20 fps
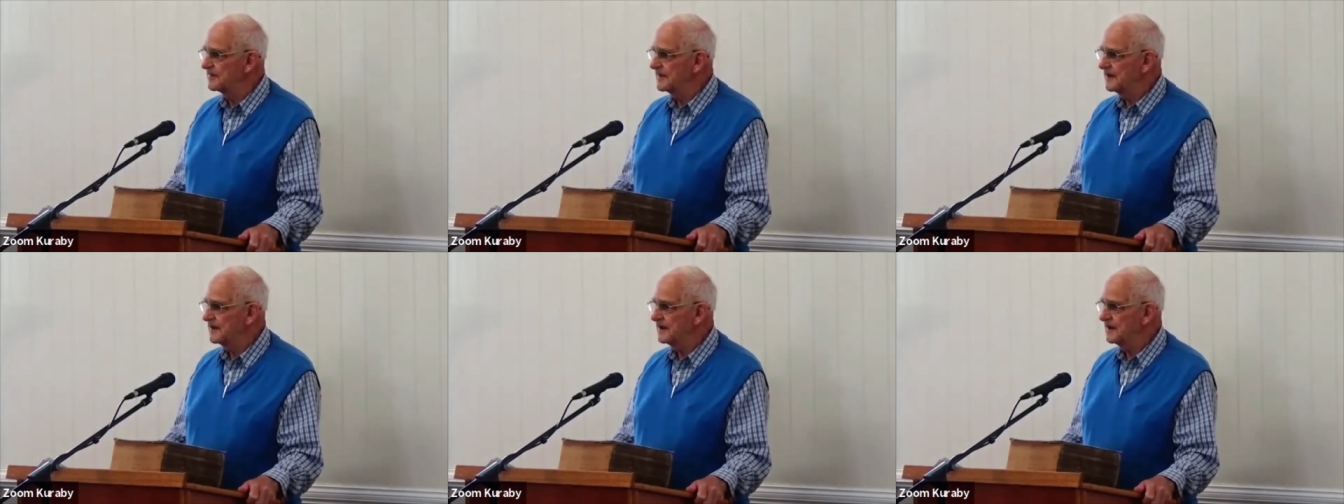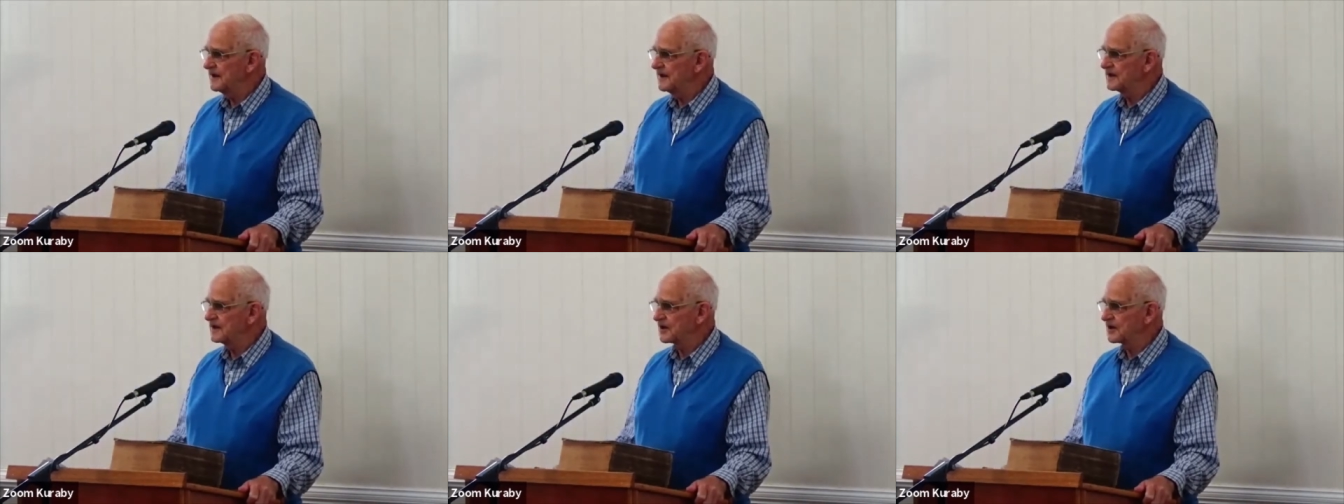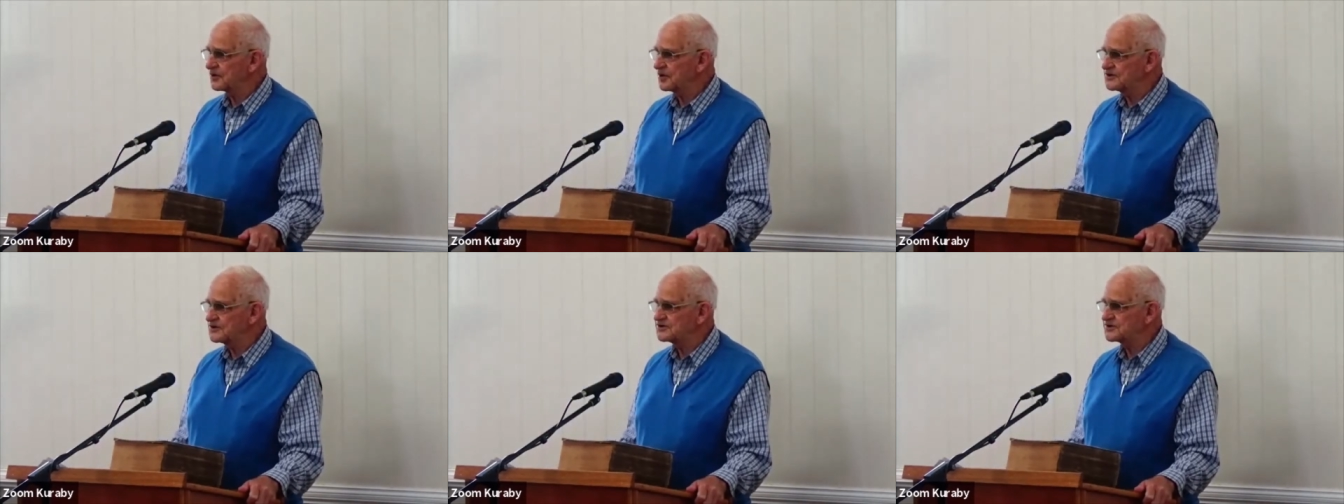in a
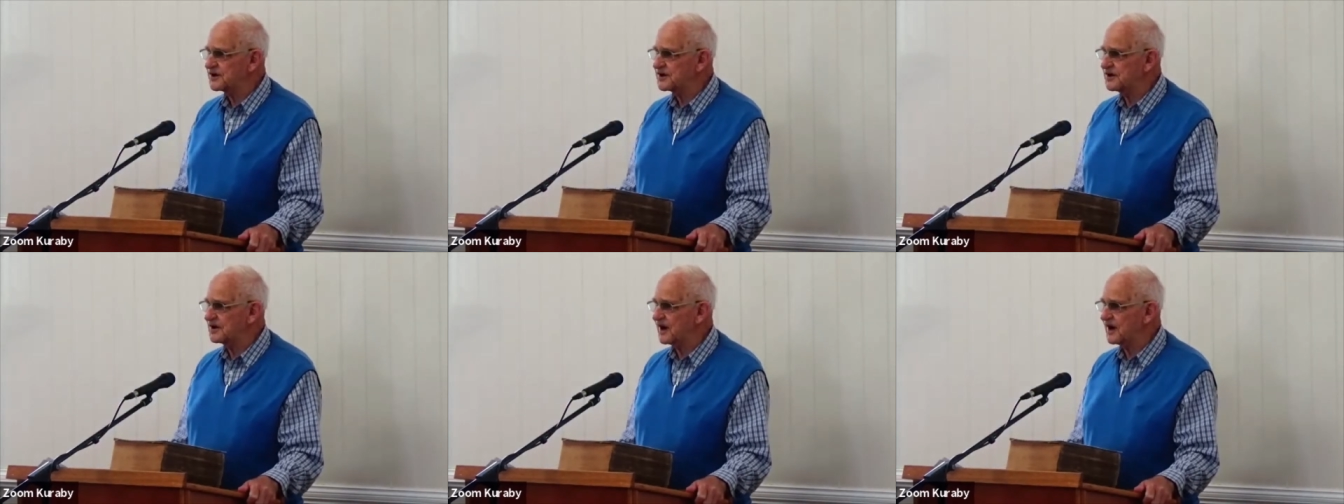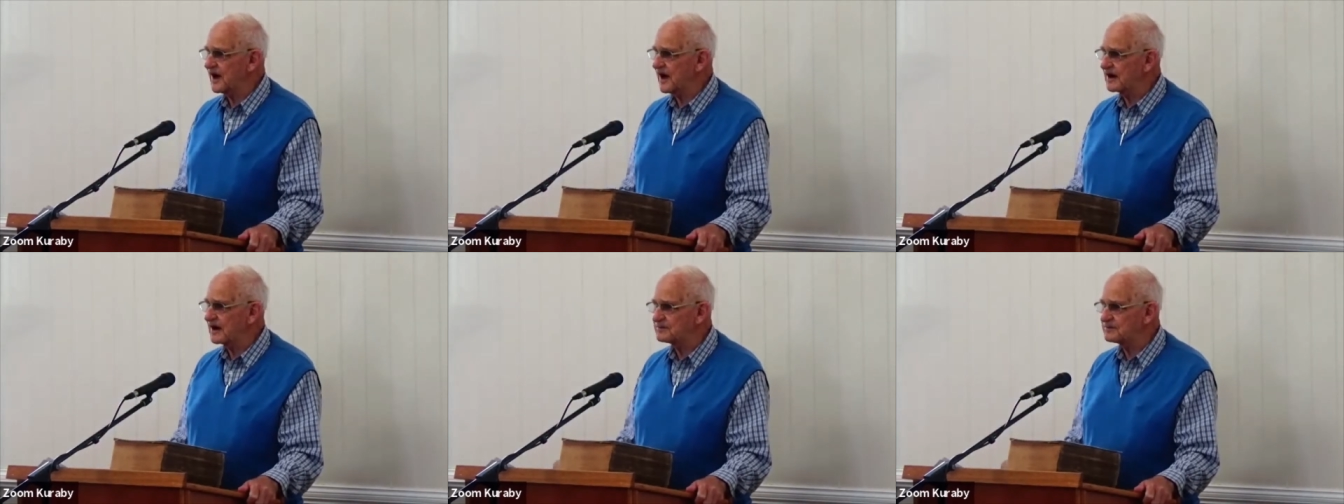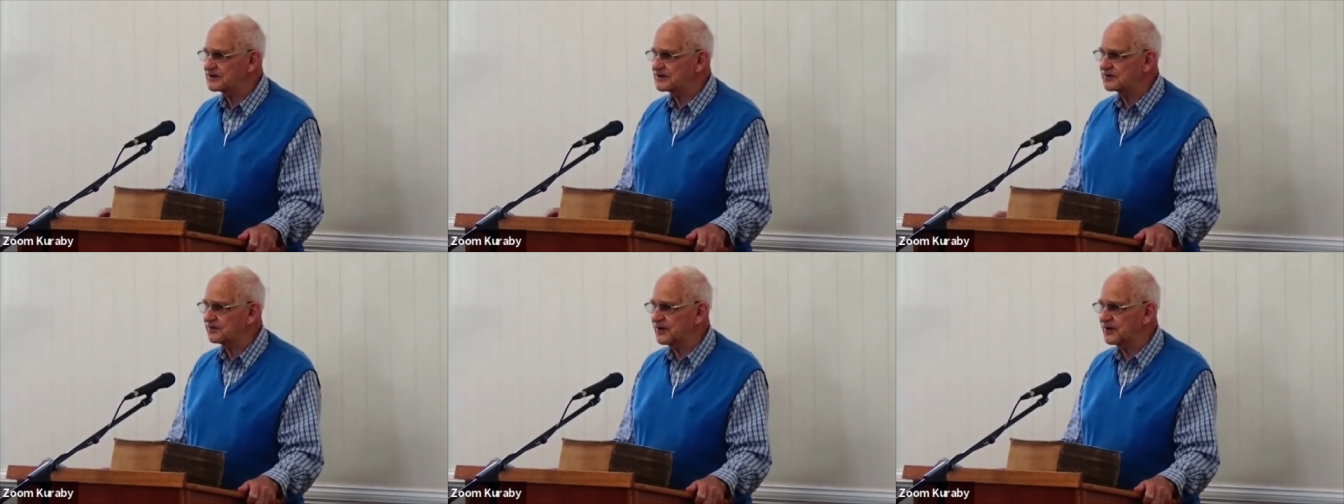Christian
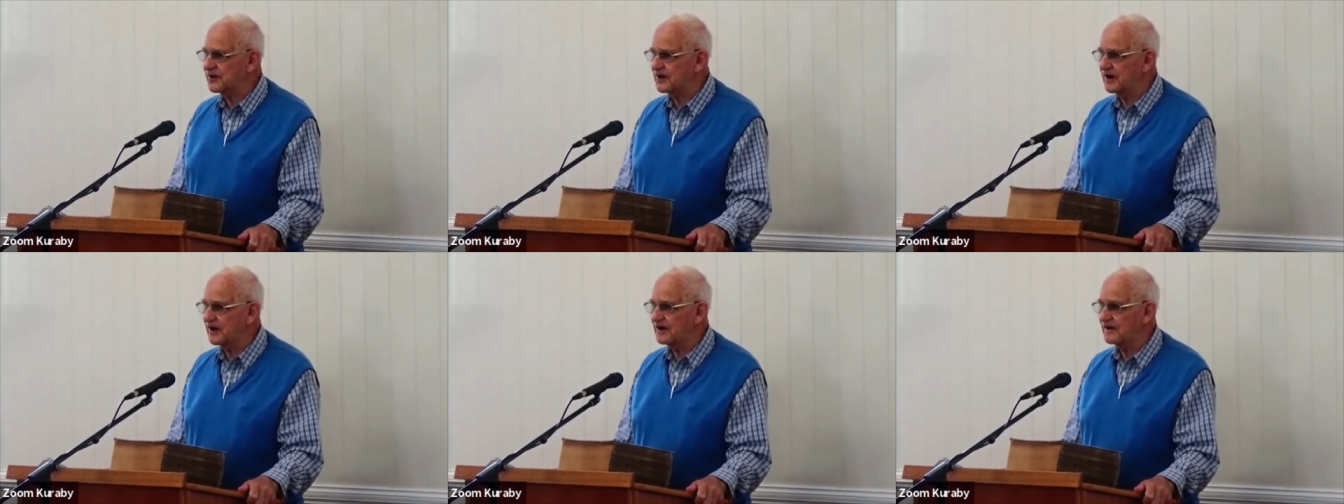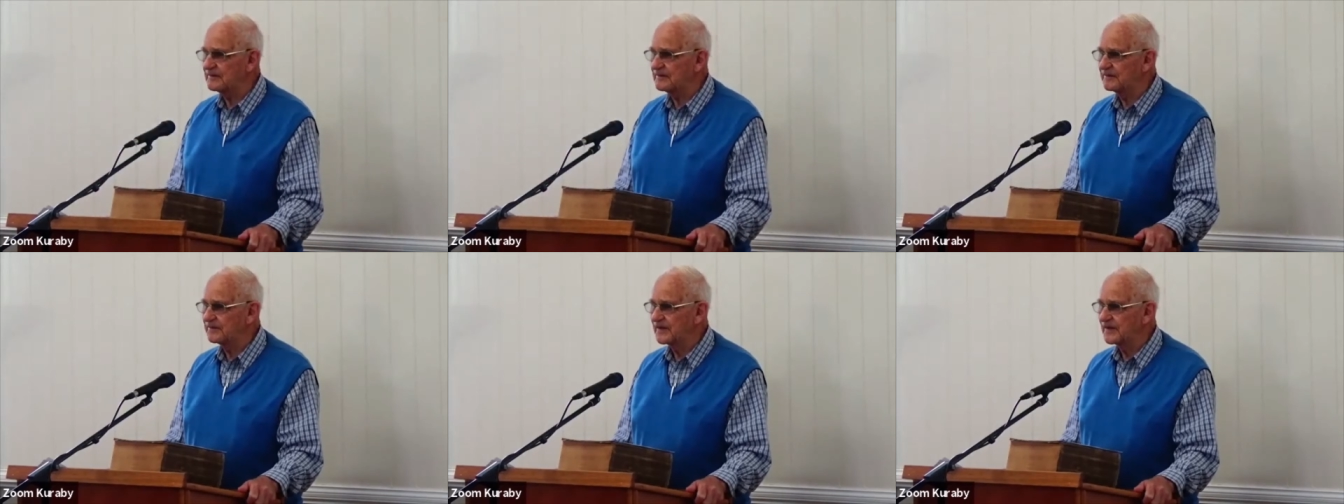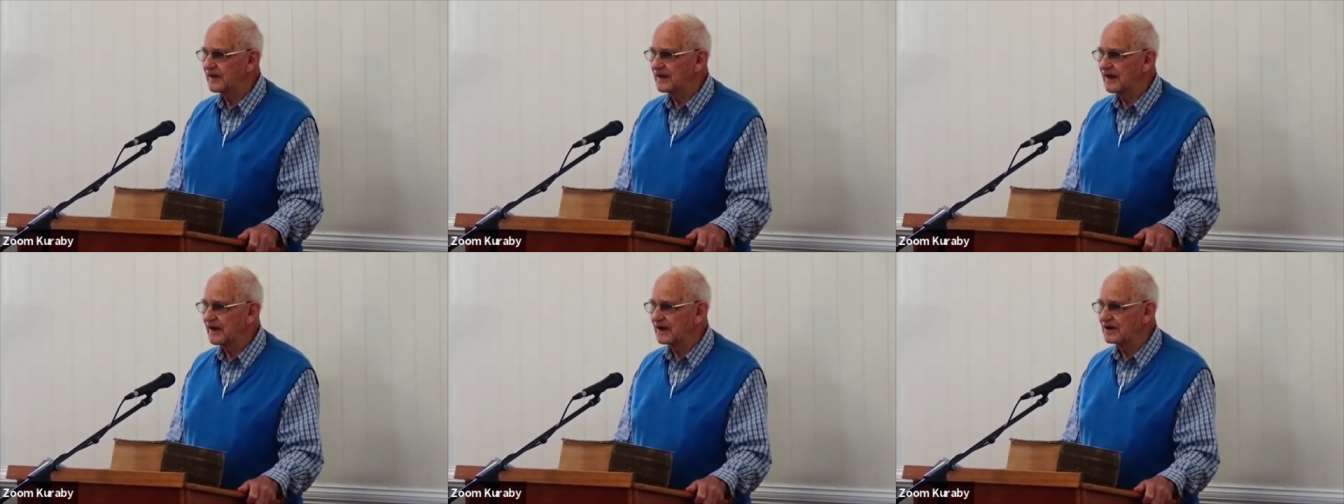atmosphere
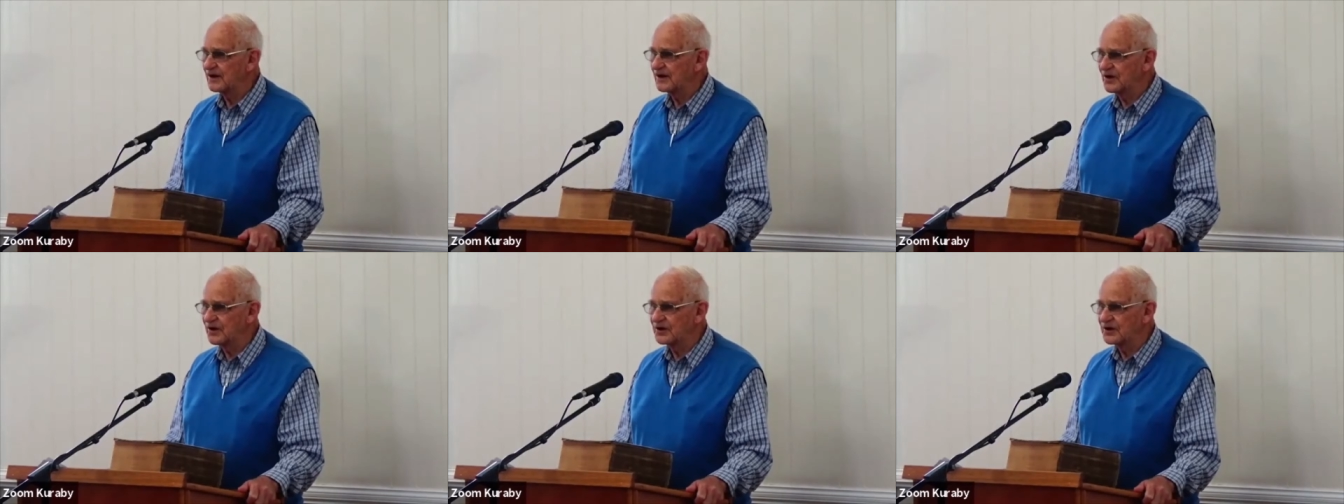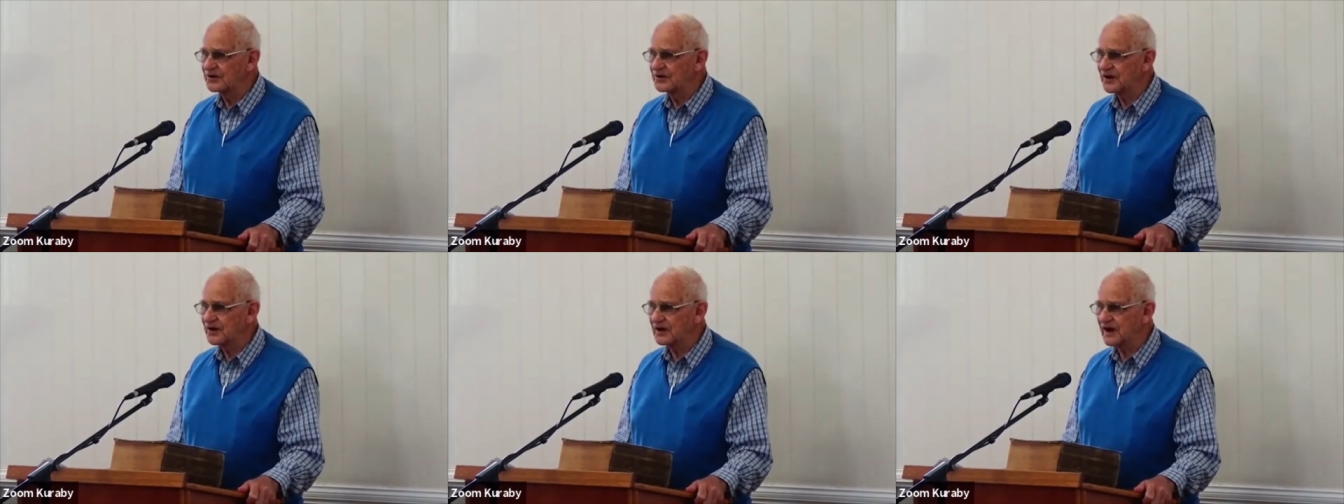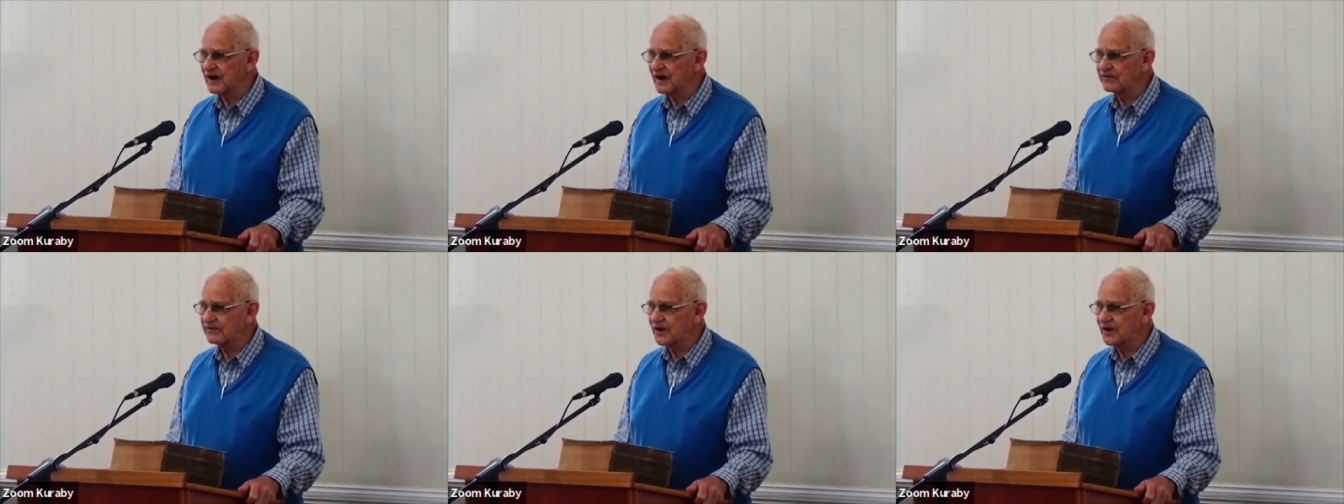and learn to
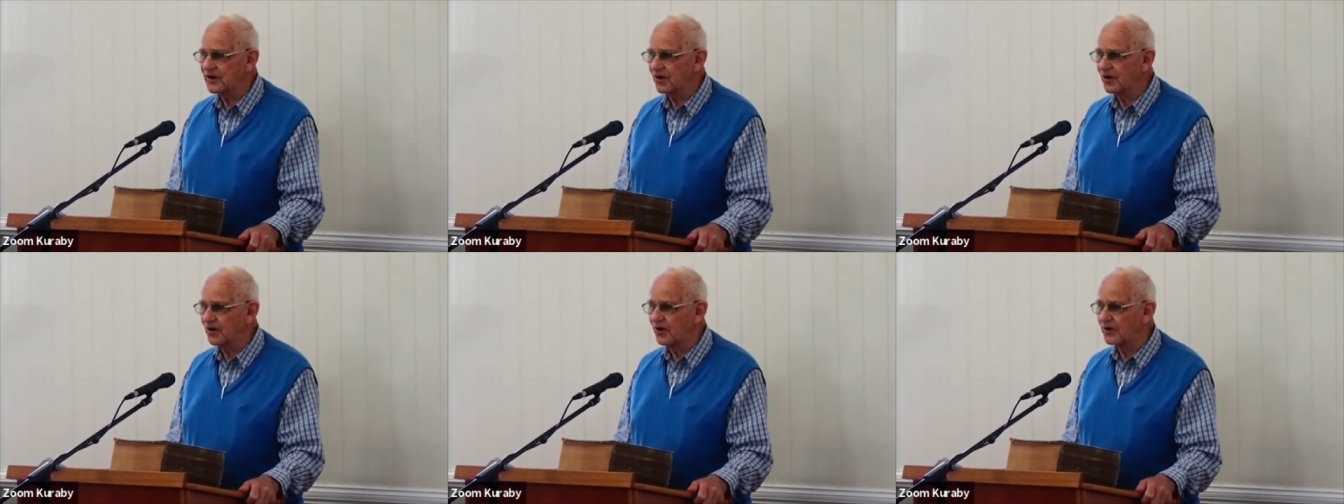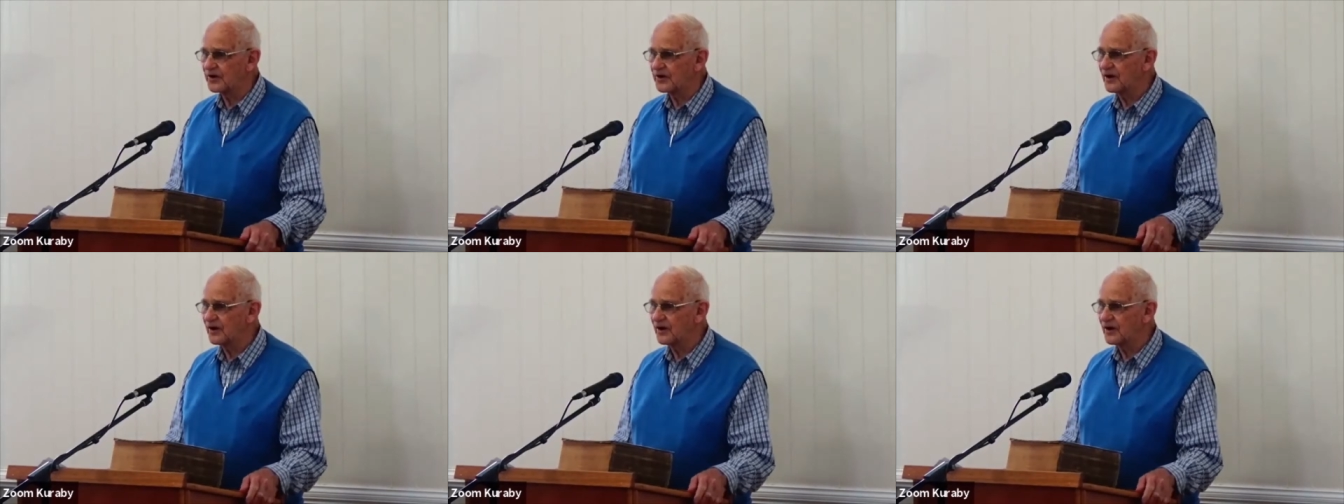love the Lord.